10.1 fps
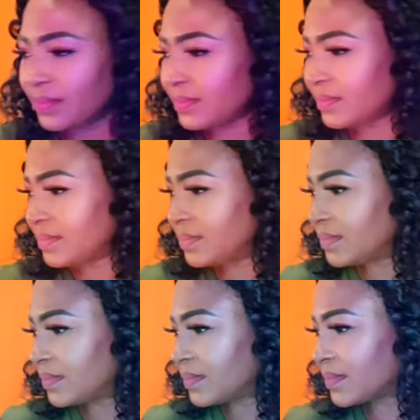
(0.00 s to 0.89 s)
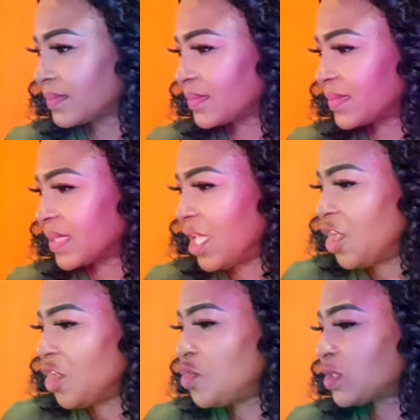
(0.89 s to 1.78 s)
You think they are not putting
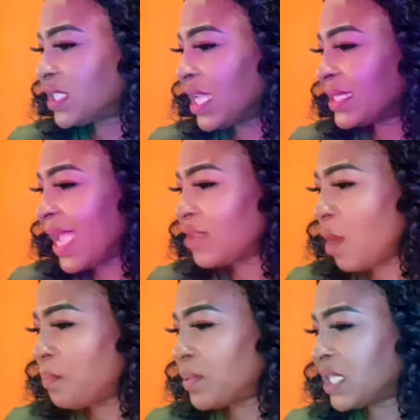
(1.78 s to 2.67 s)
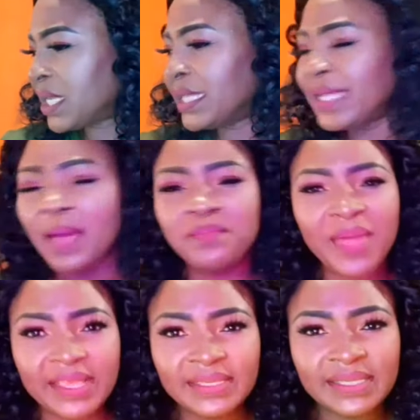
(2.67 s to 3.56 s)
in their best.
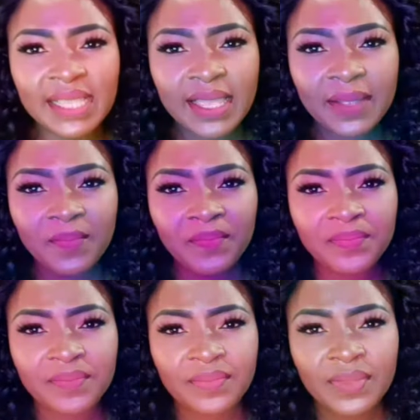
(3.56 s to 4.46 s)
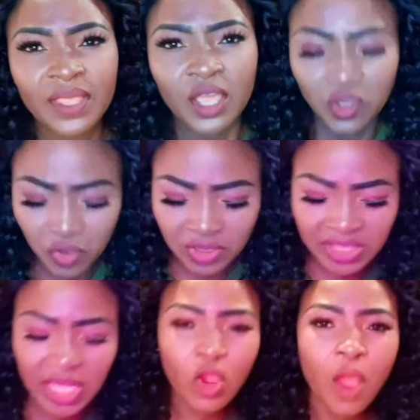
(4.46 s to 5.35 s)
You see couples, there
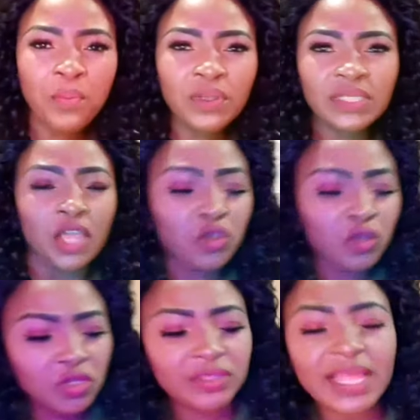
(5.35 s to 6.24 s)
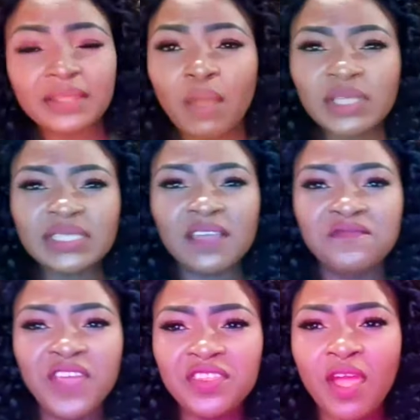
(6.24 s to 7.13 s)
was a video I saw,
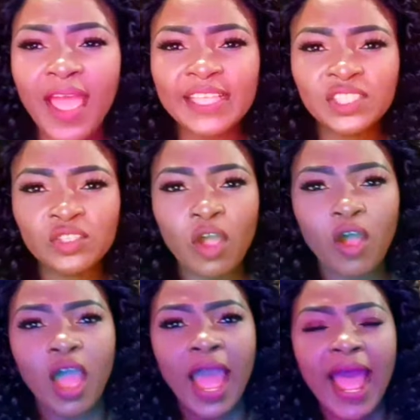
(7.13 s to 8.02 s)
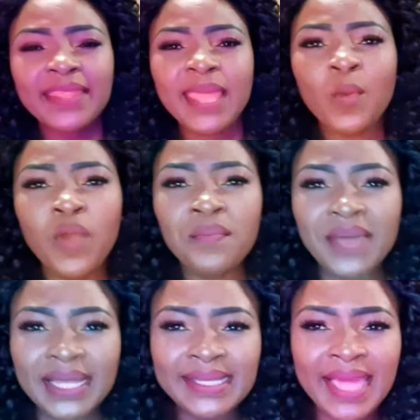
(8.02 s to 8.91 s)
and a woman came to present
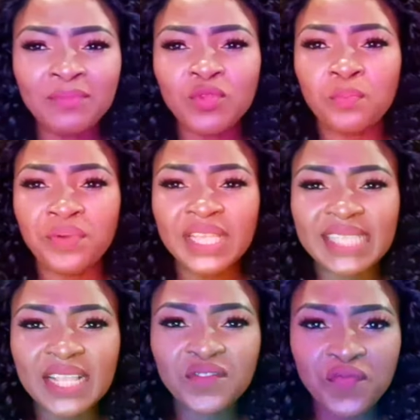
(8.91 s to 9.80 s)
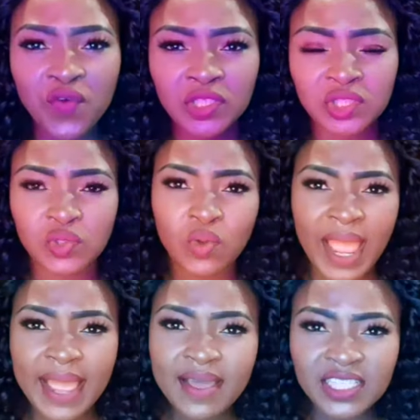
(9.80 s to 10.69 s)
food to her husband, and
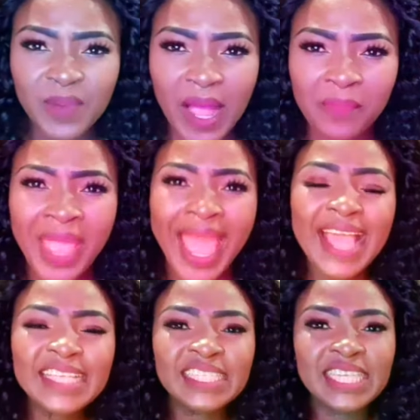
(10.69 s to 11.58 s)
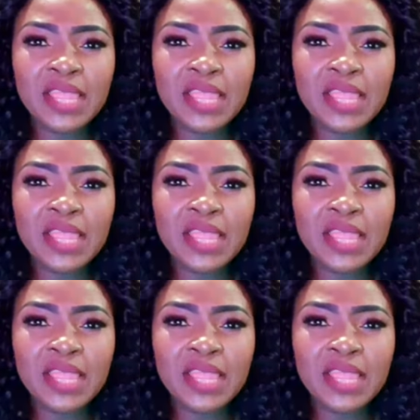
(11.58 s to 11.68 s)
she knelt down.